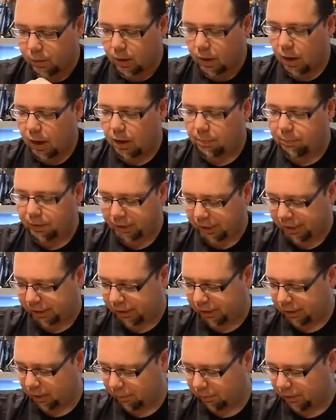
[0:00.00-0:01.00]
All right, brings us
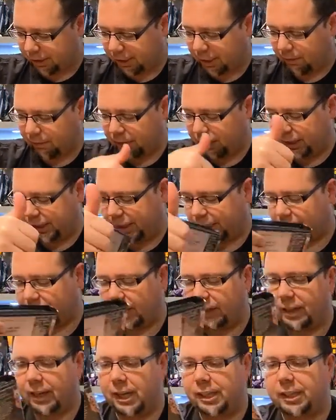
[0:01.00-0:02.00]
to number 7. This is
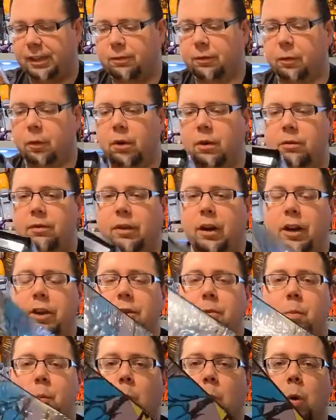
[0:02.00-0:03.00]
Fantastic Four Volume